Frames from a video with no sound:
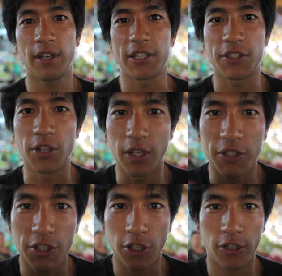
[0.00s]
is known as
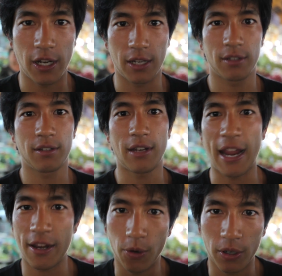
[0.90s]
durian
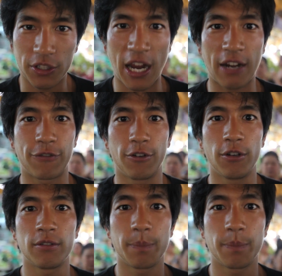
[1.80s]
and or jackfruit